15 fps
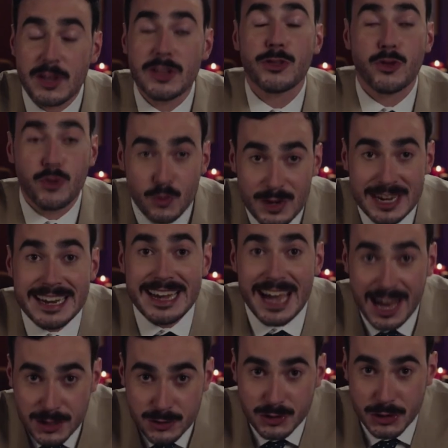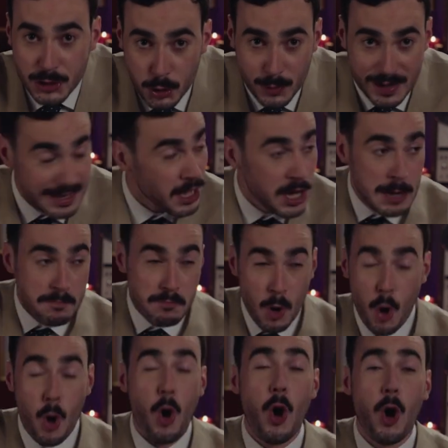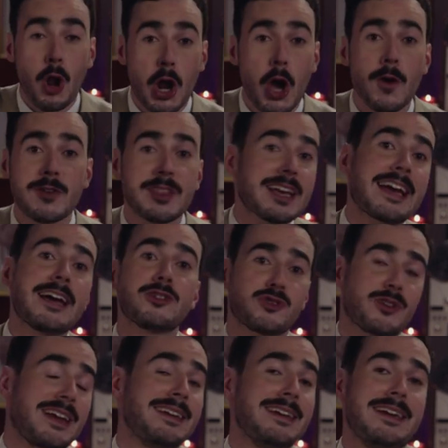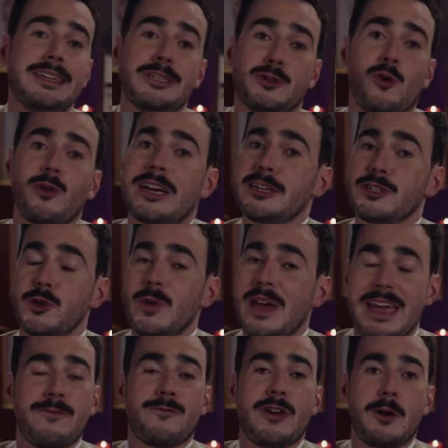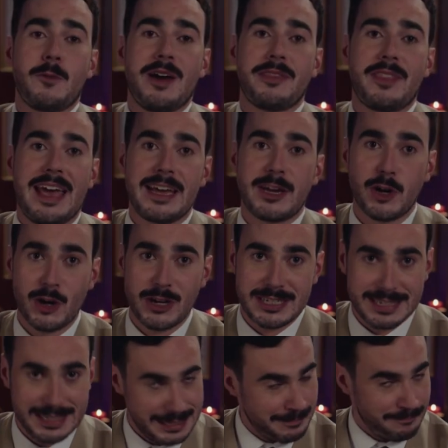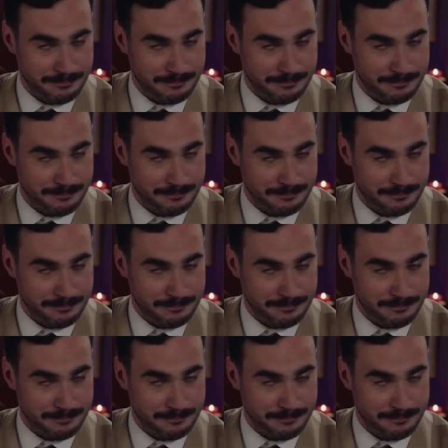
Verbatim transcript: over 300 hui all over the country, talking to everyone they could.